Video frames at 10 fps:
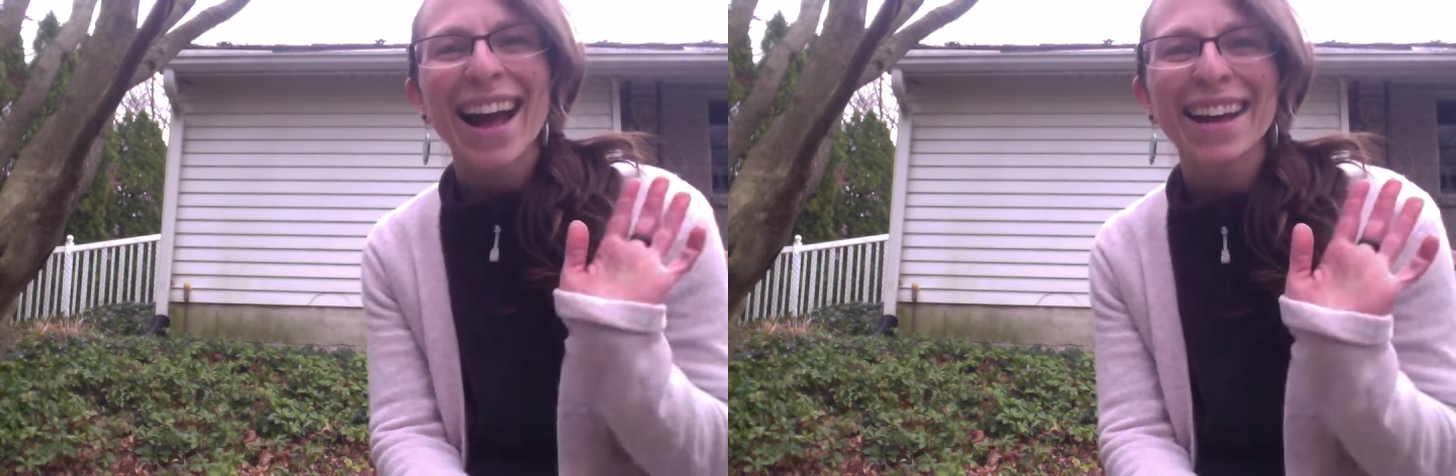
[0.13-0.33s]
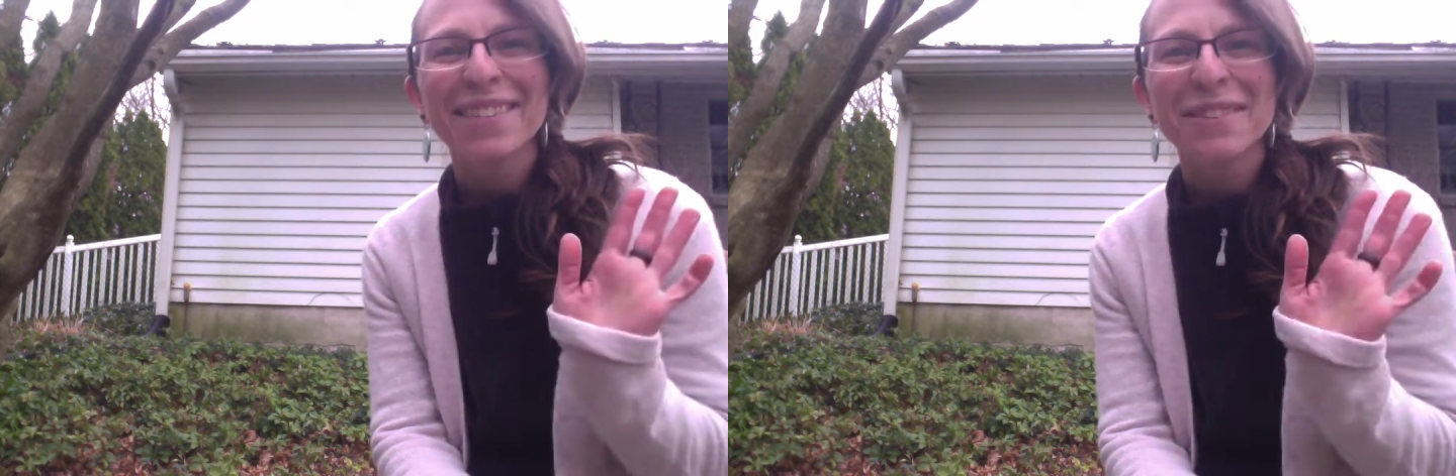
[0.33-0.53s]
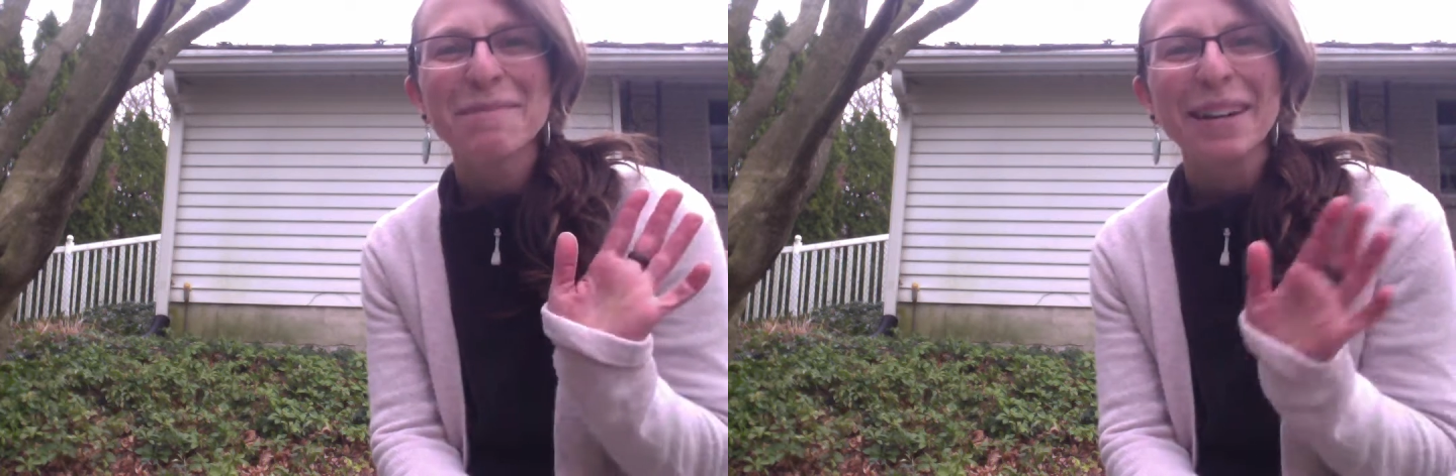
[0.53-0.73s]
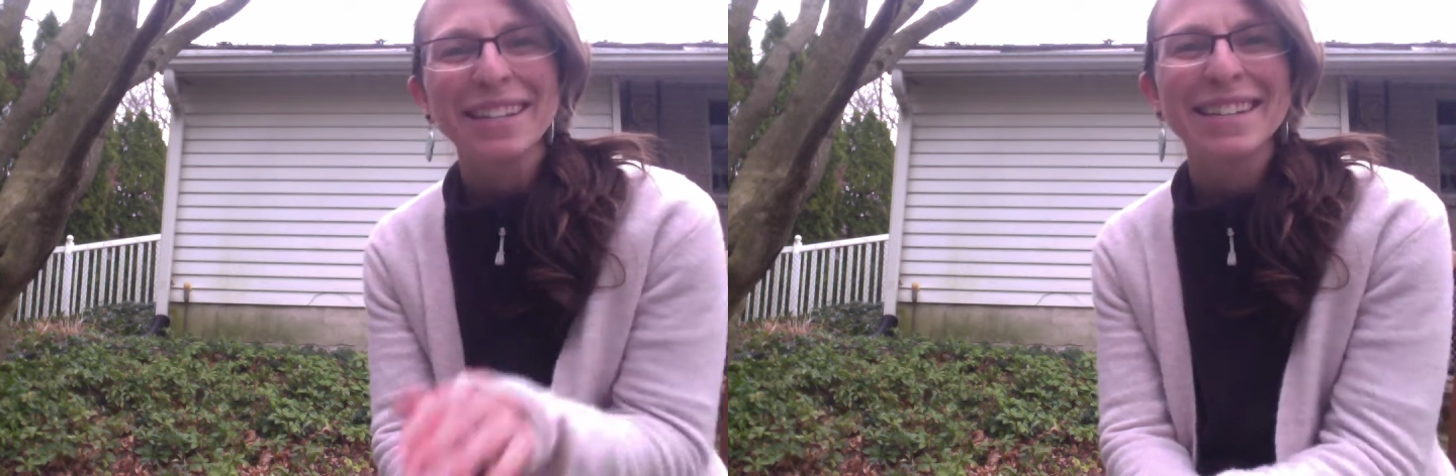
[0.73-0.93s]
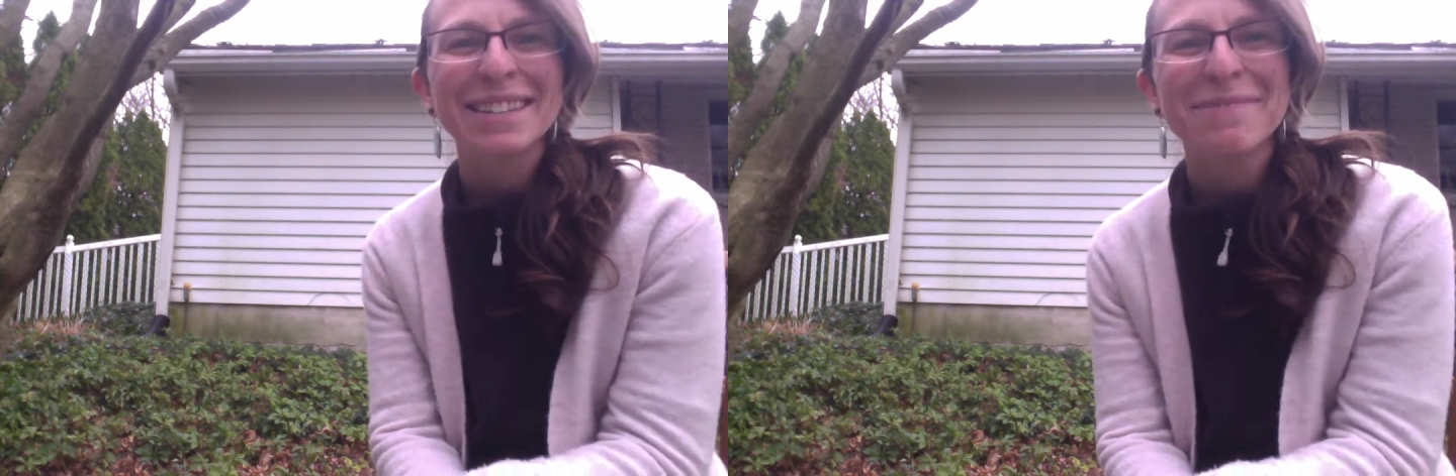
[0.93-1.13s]
Hi
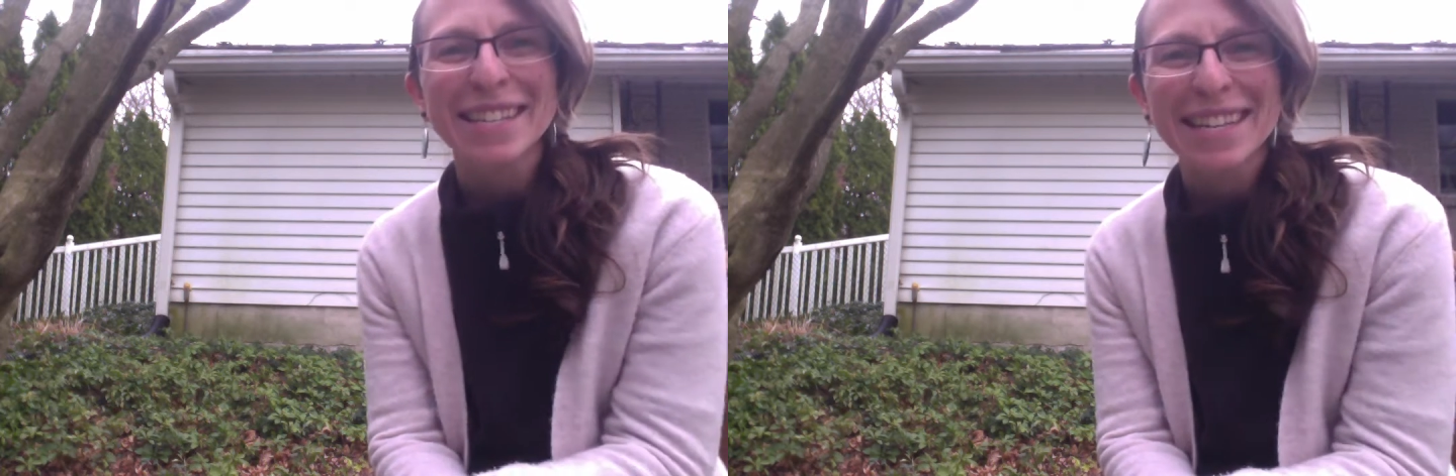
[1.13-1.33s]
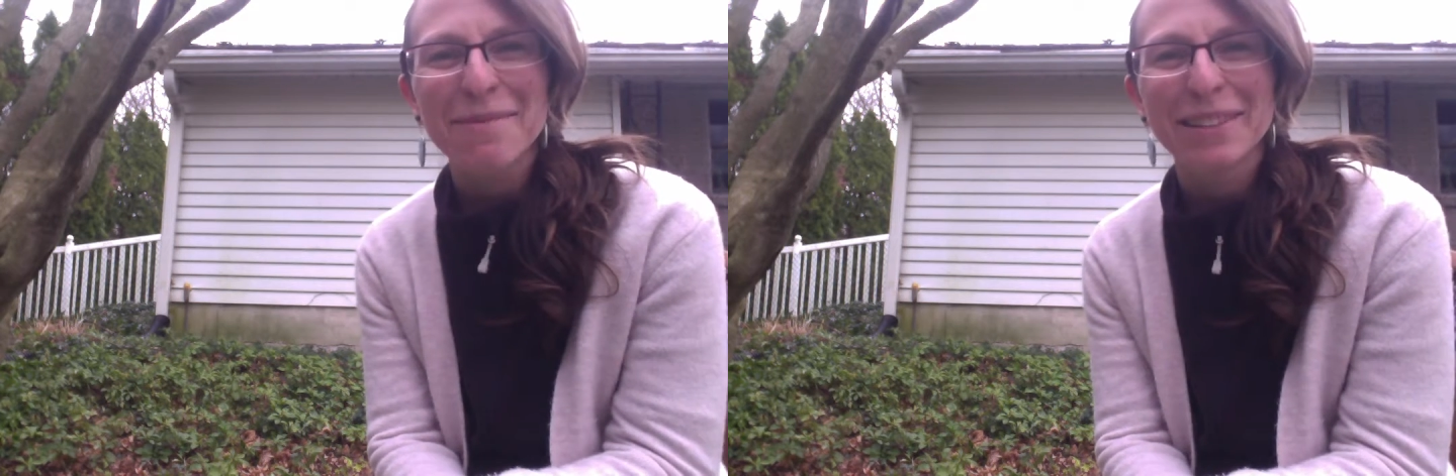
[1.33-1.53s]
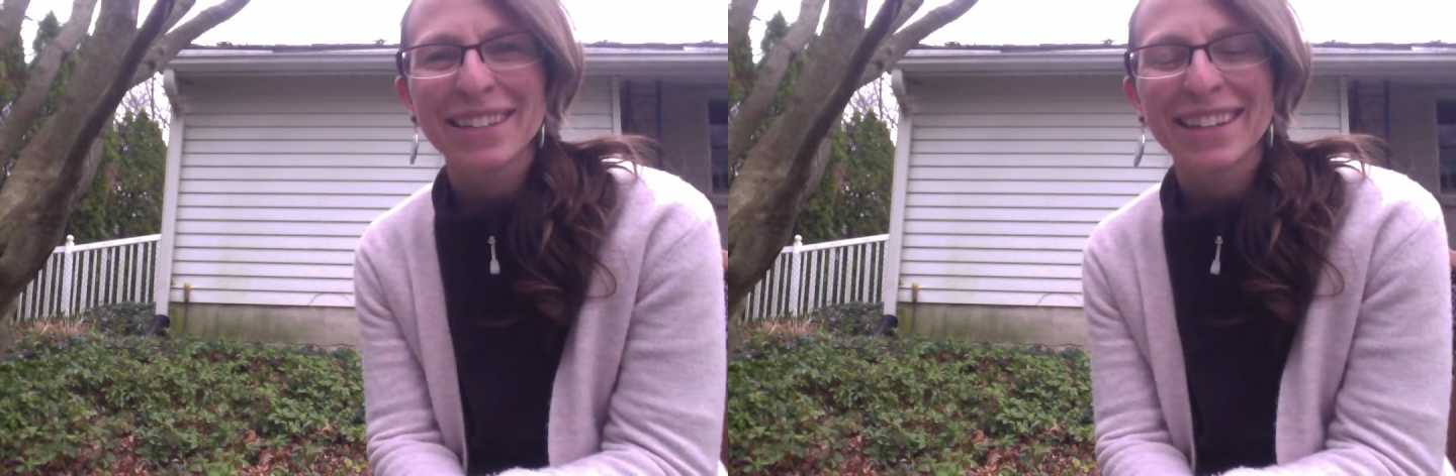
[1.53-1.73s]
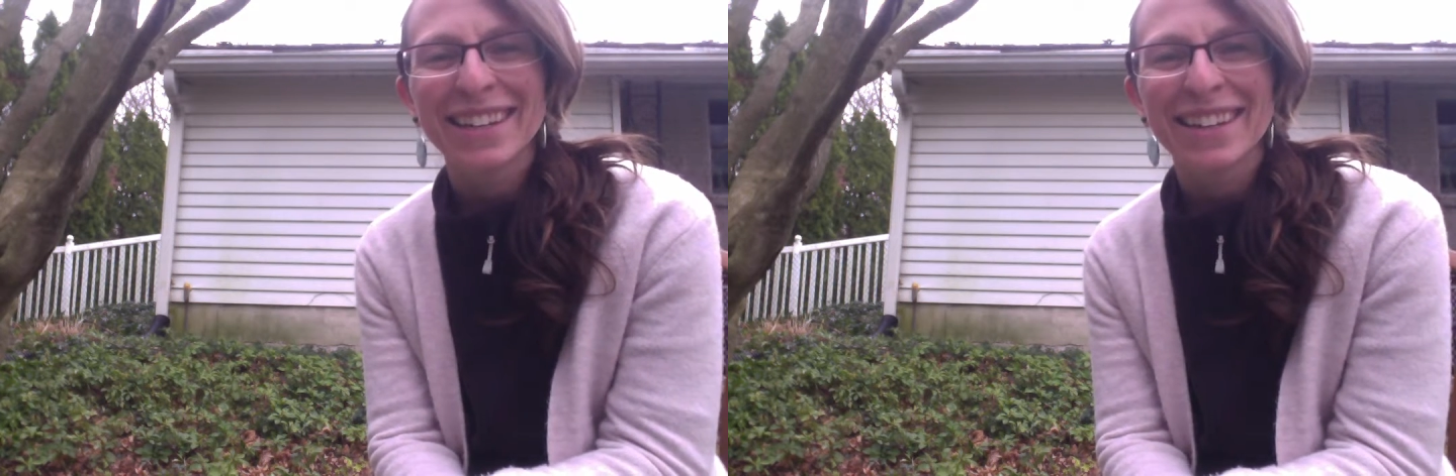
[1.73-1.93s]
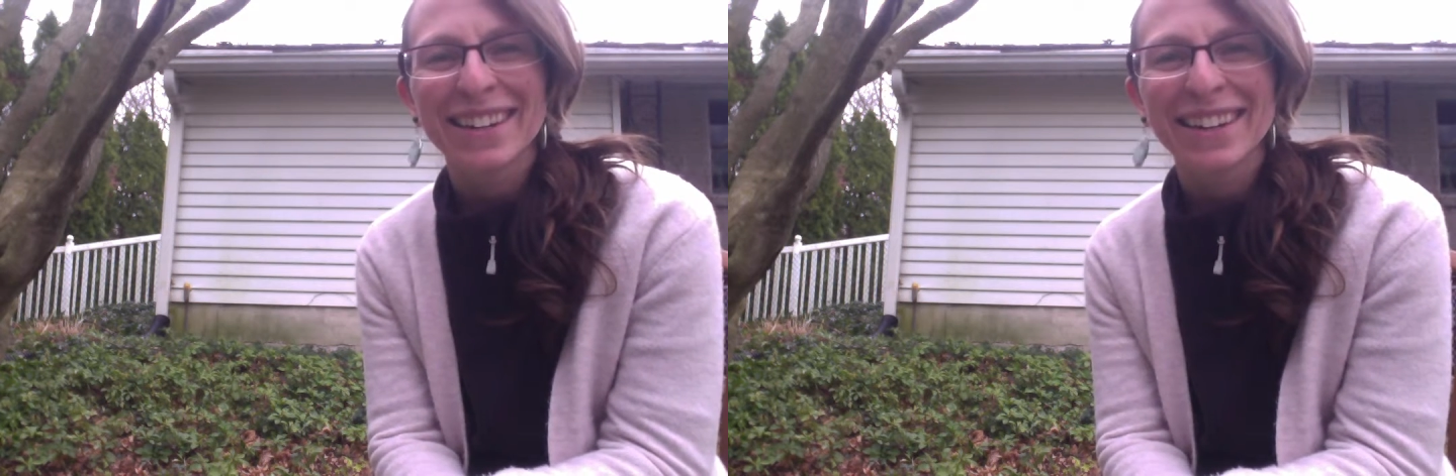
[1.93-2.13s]
everybody, Miss Emily
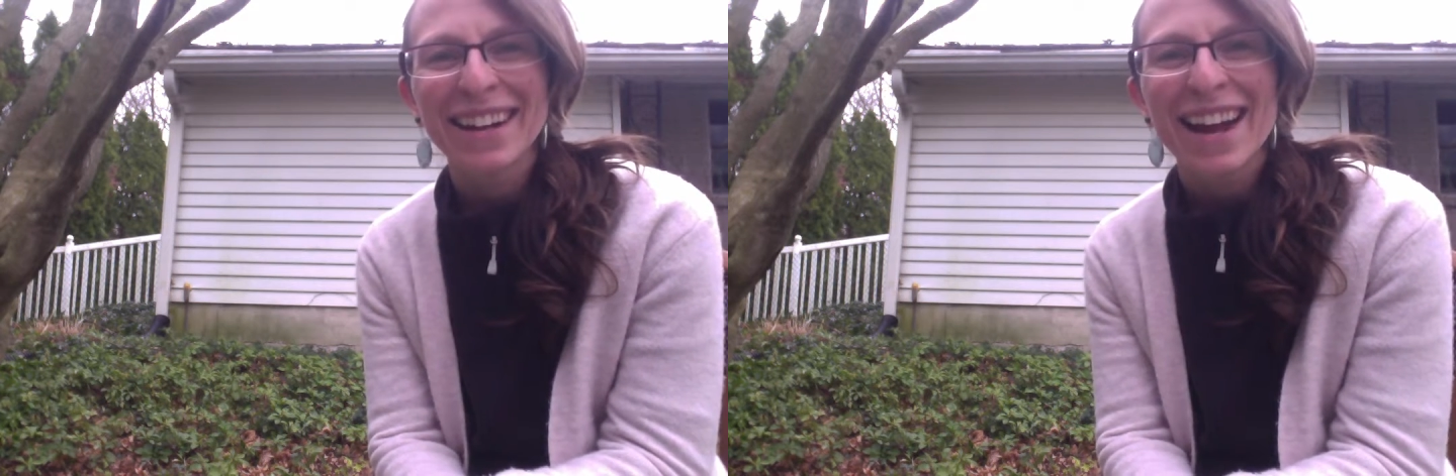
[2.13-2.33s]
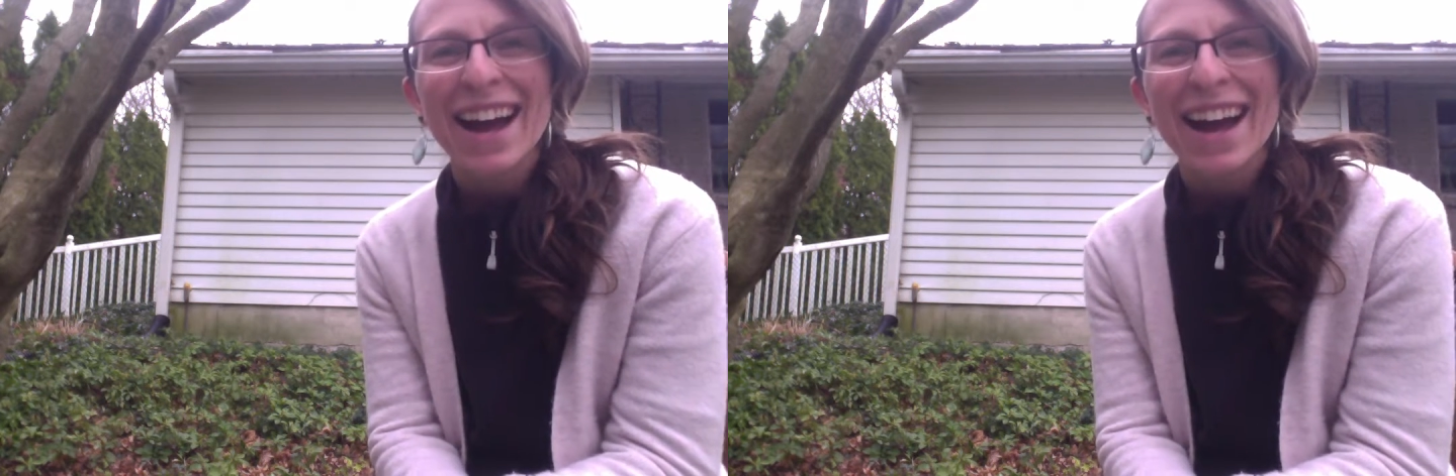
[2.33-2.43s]
here.